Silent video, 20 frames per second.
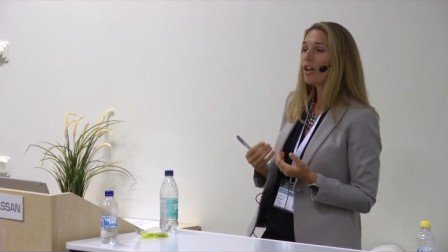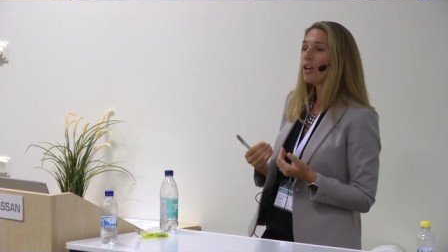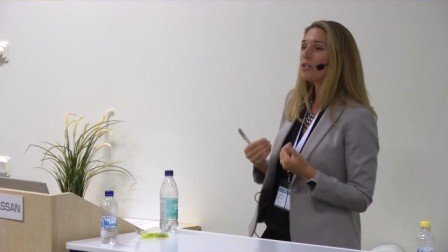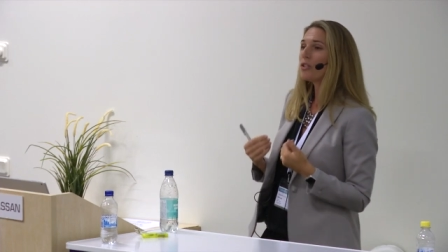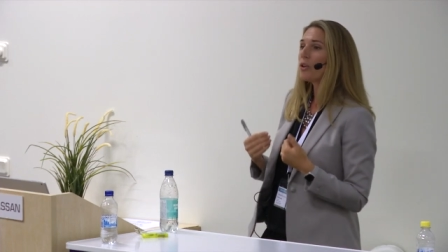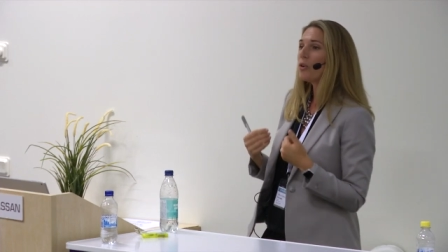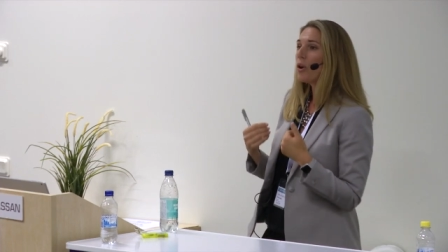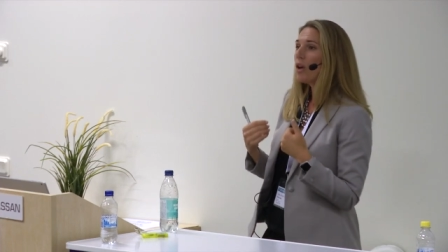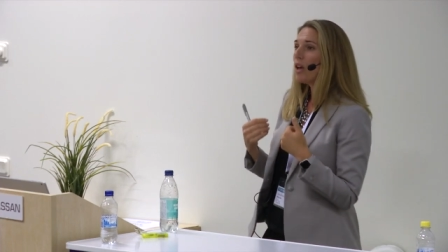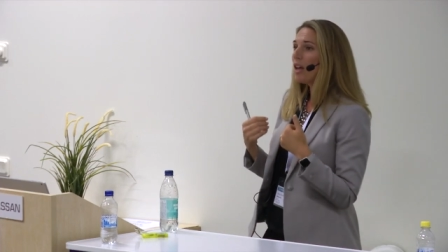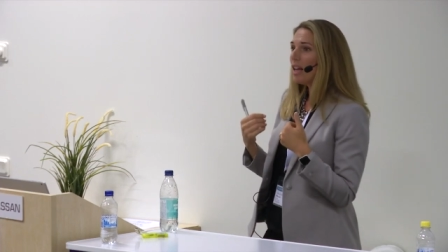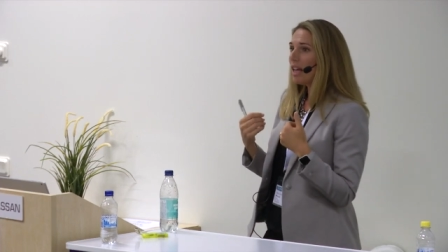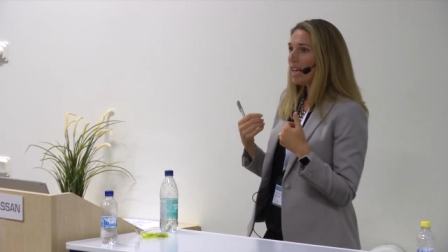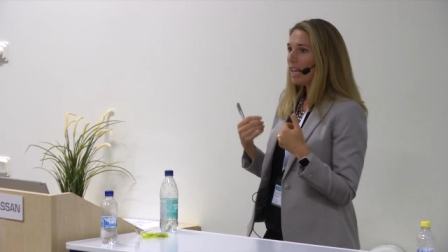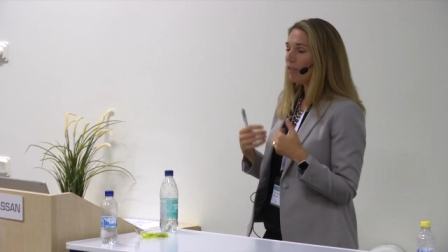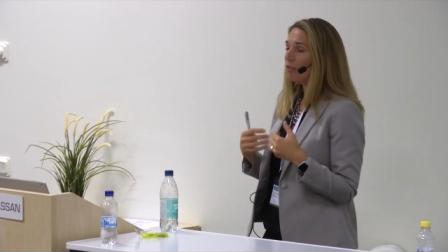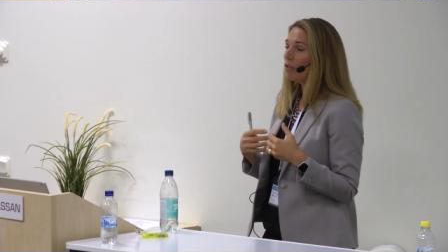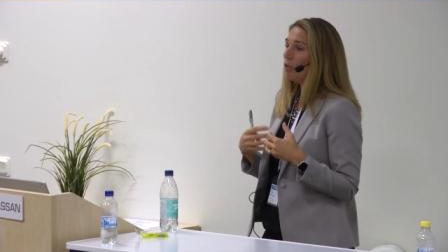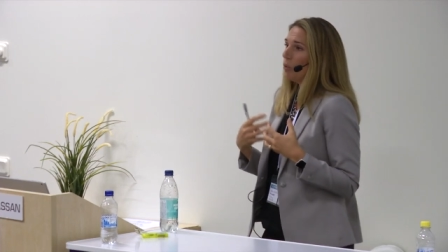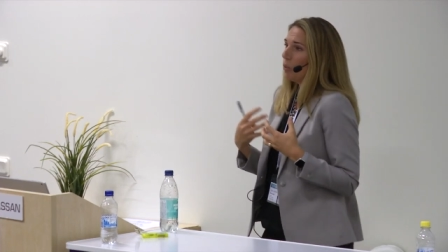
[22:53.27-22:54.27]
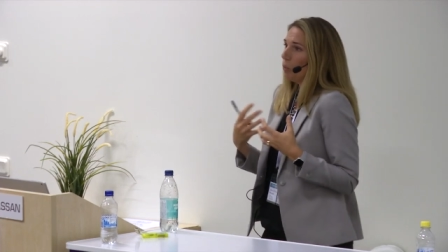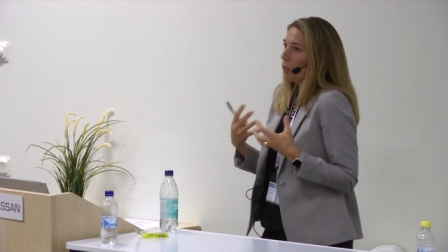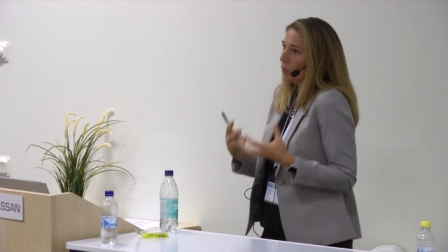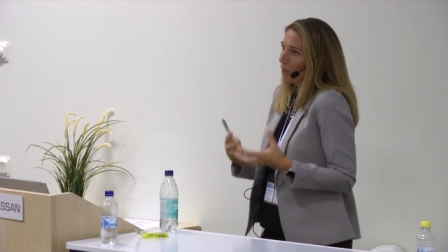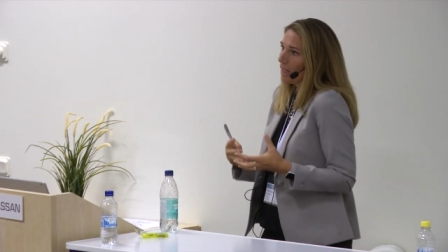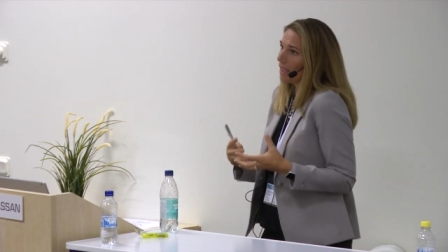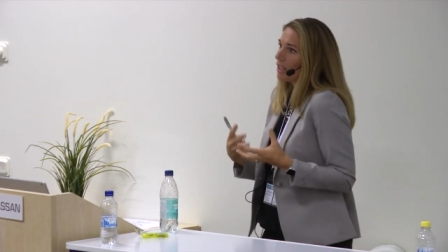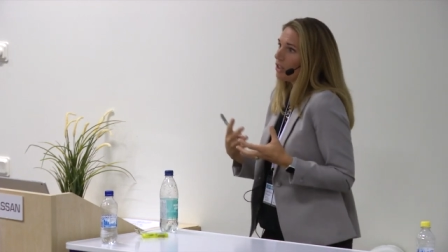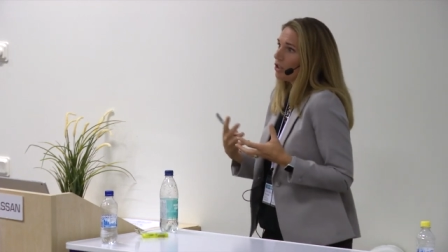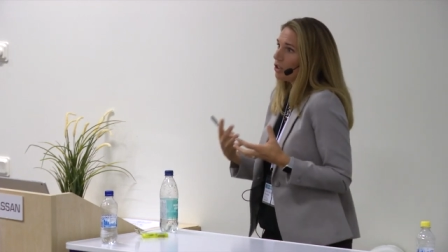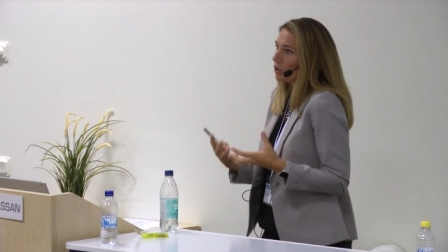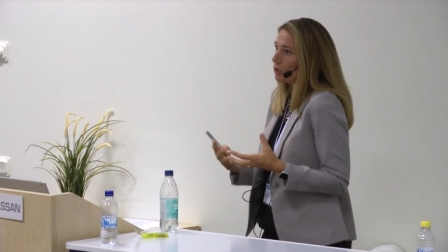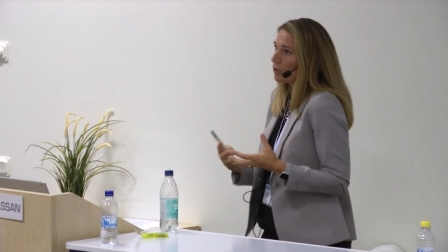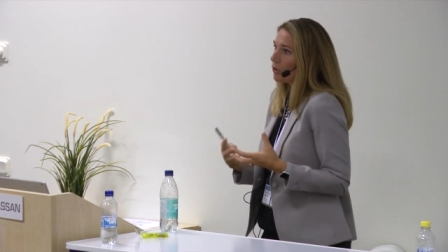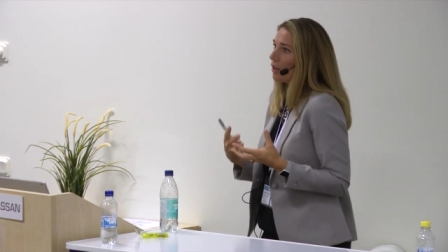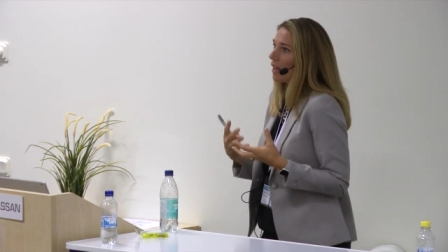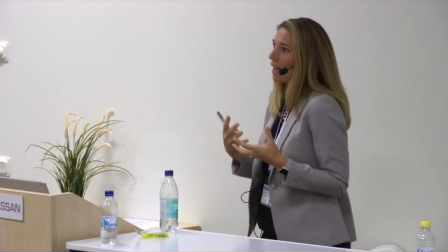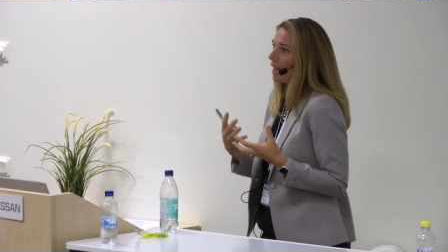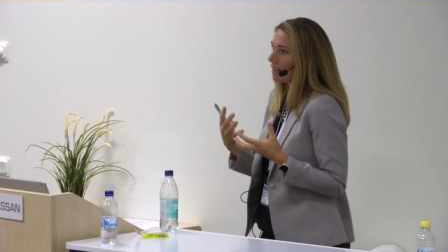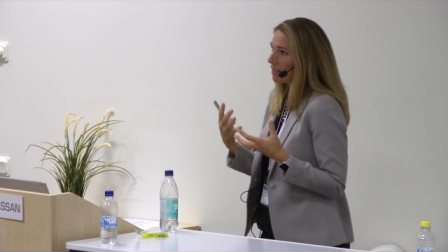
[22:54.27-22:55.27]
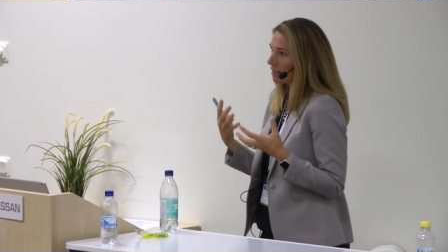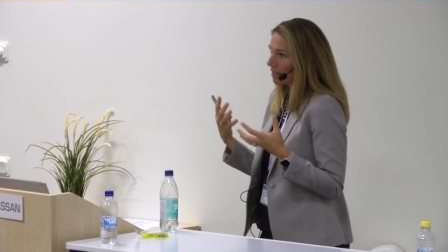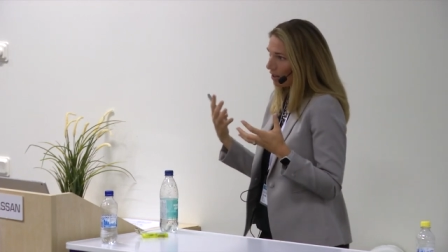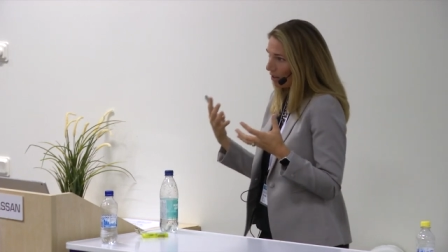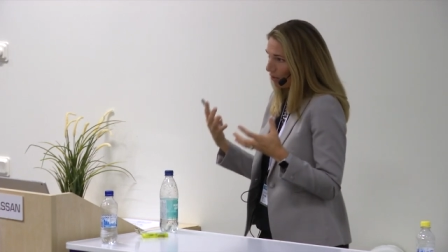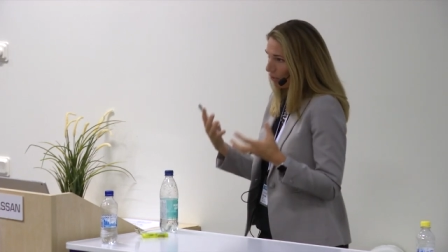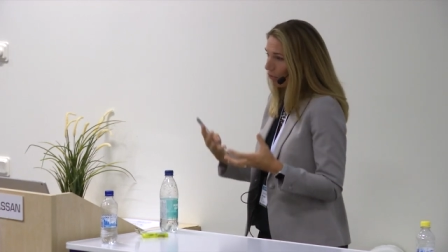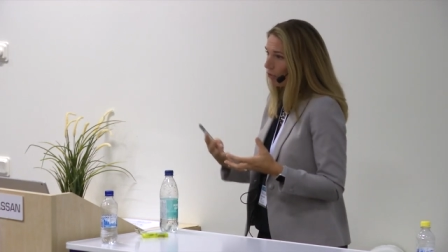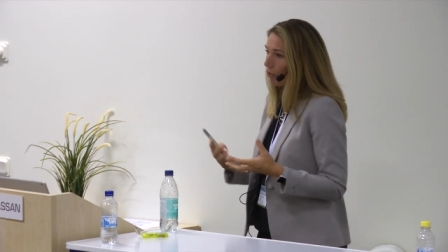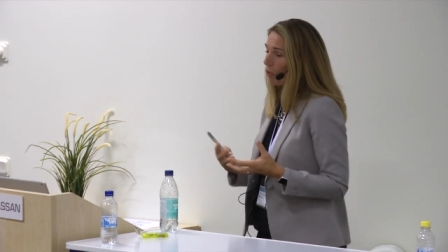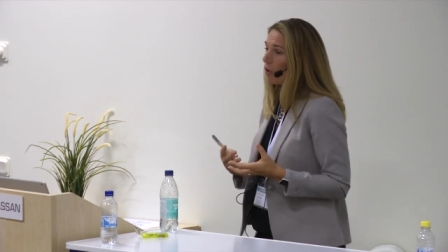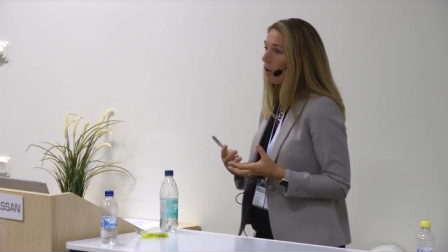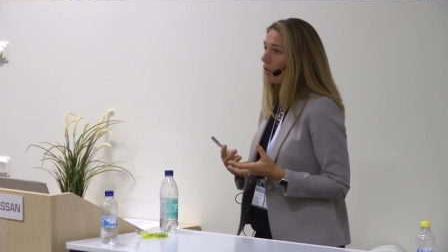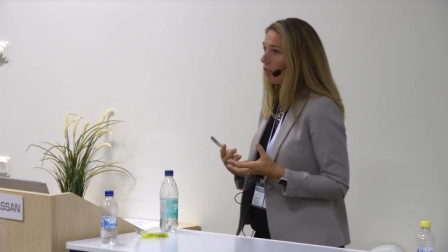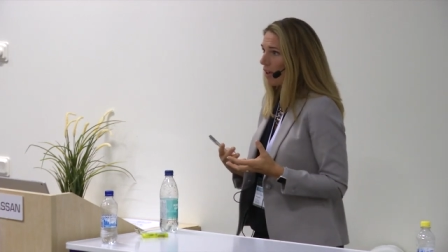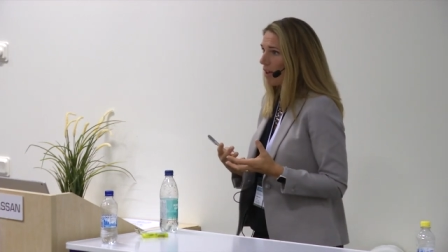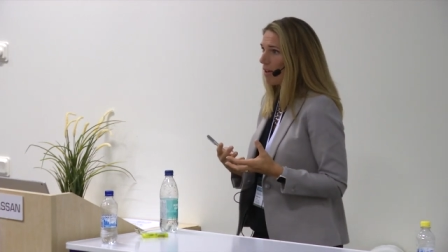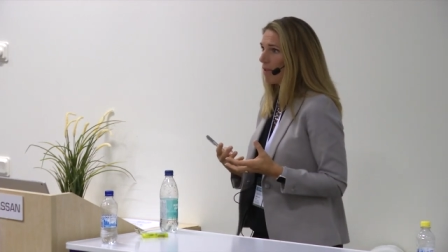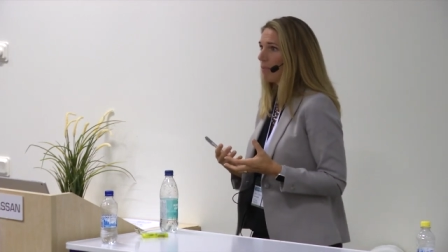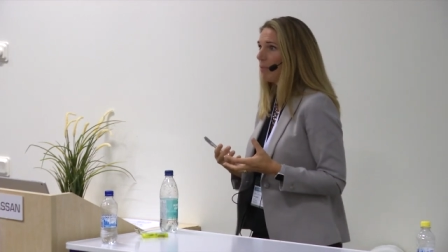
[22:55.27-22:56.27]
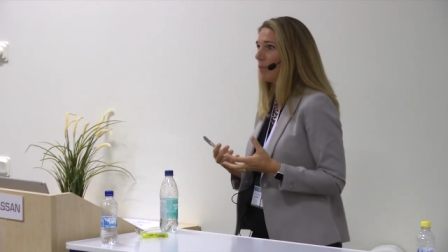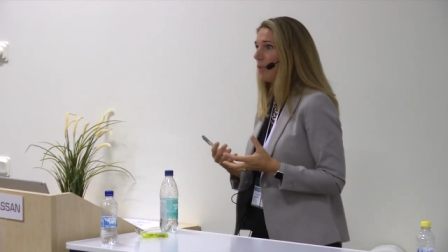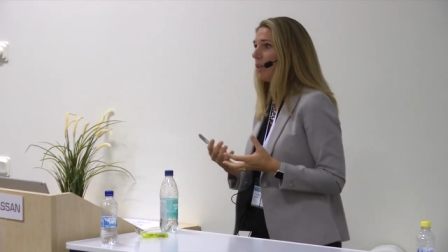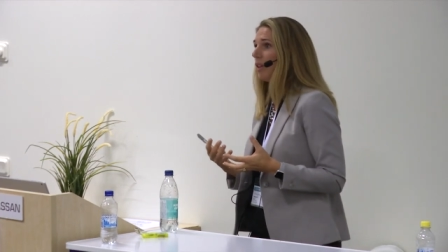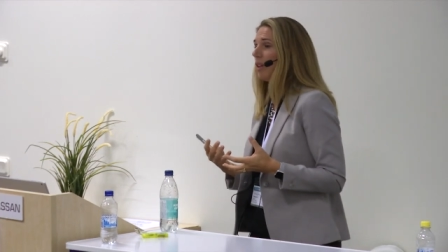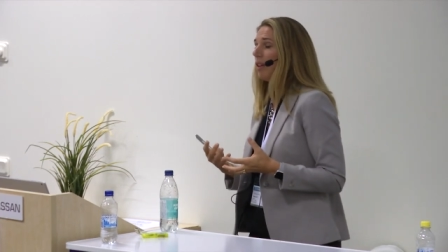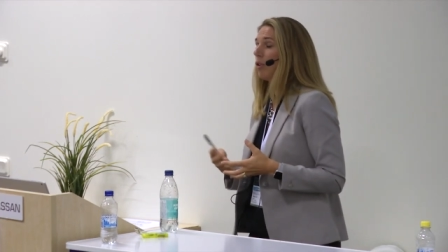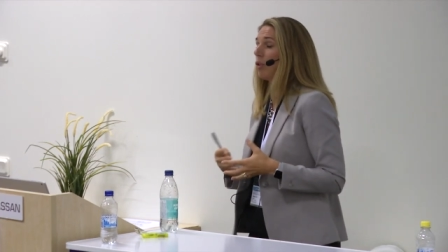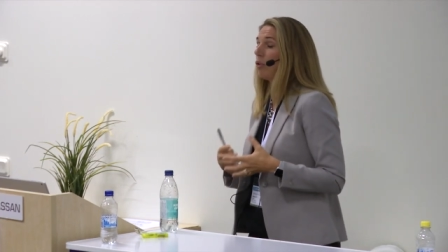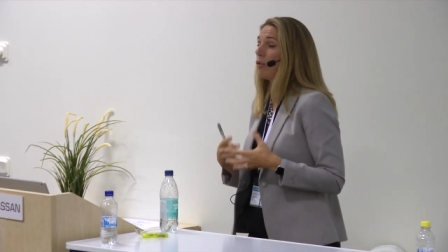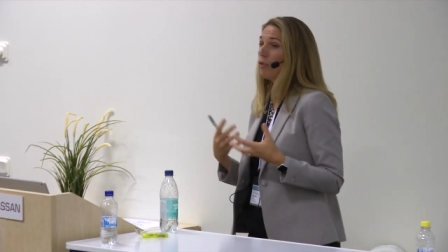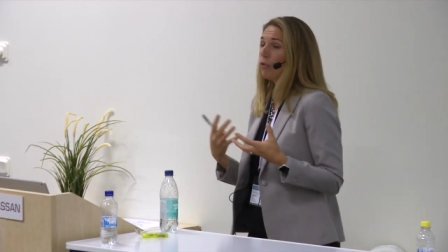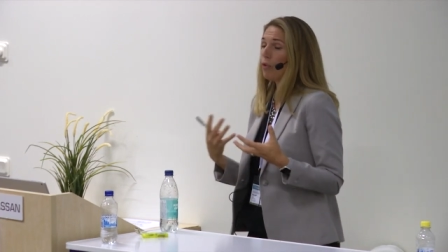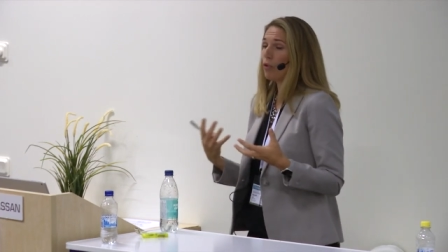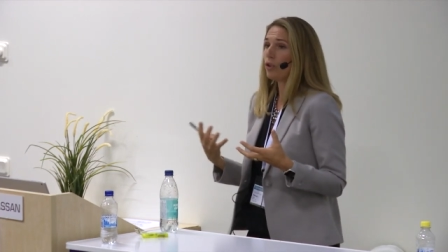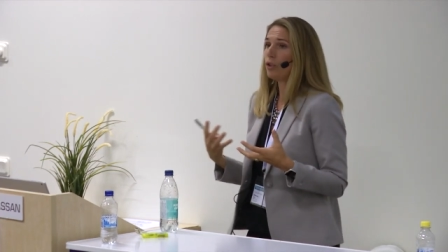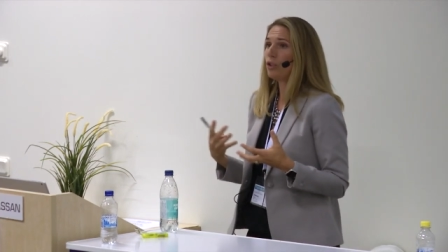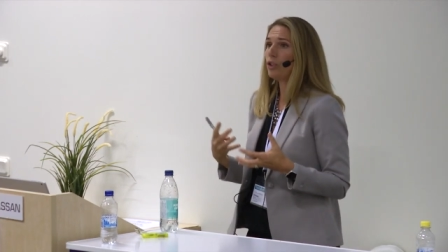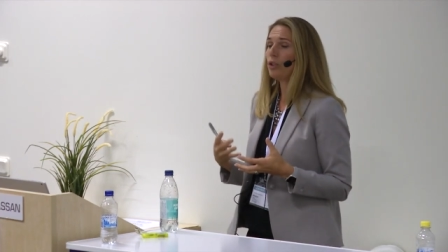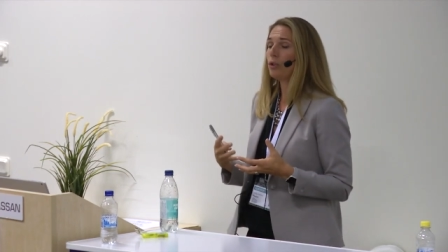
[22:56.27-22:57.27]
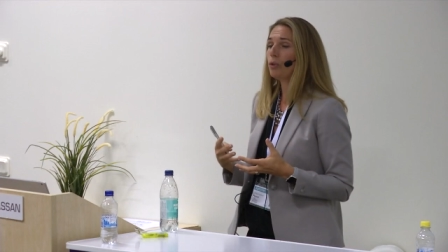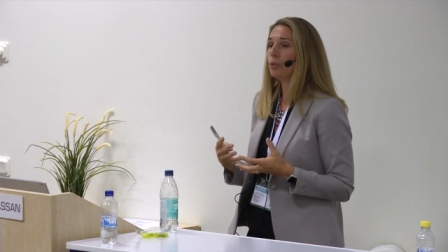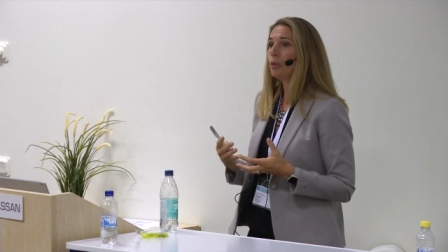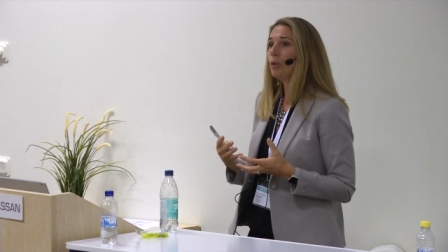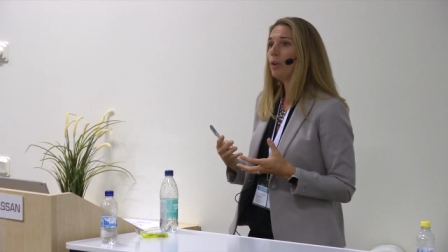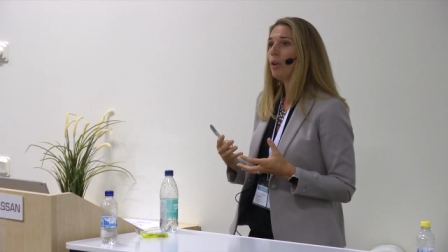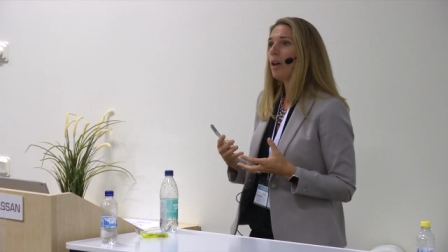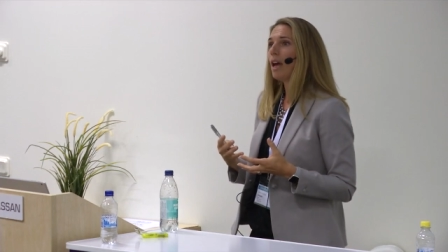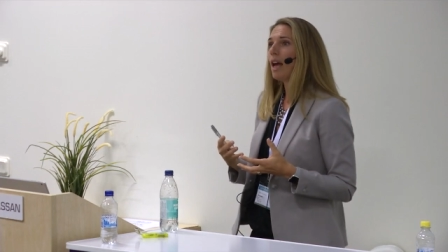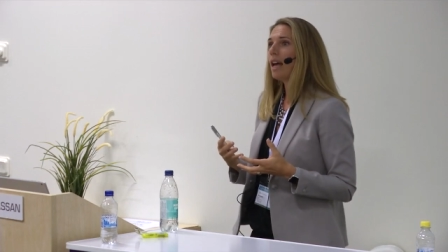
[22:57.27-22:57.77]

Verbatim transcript: So if we can do that for them or for you,